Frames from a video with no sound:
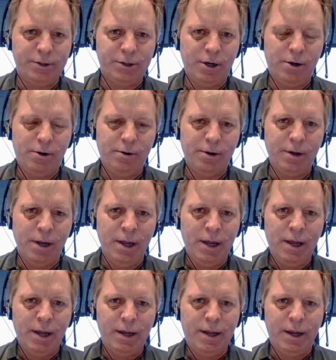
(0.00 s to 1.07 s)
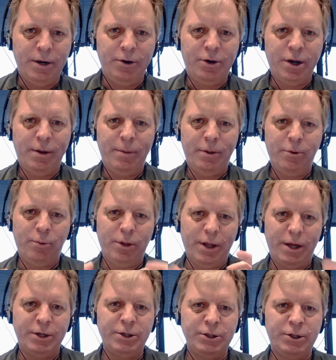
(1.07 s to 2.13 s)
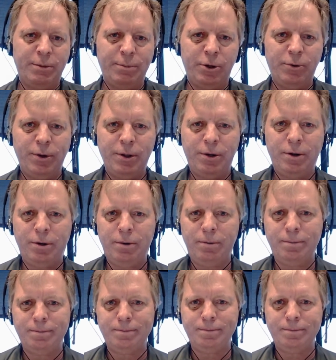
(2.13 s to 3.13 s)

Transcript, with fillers: So, yeah. can you tell me the relationship between the two?